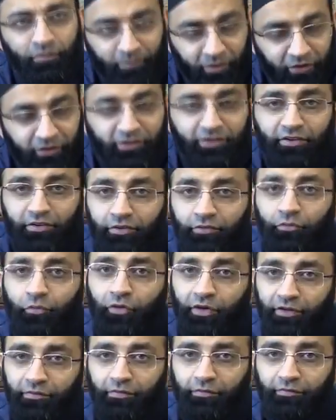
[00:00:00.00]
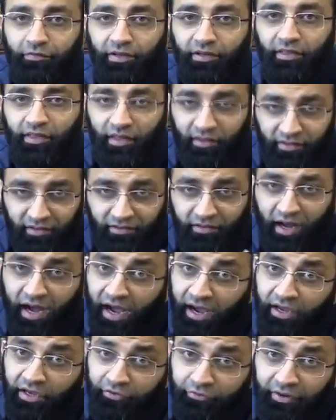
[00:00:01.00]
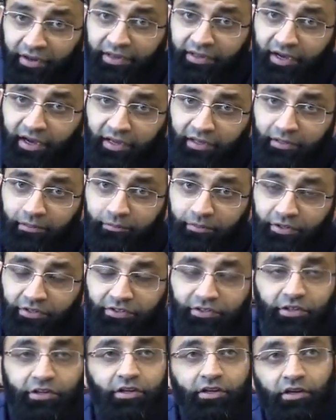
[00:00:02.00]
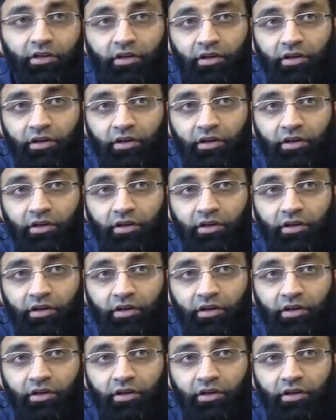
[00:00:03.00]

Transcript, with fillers: because there is forty fifty, that is high, really high numbers.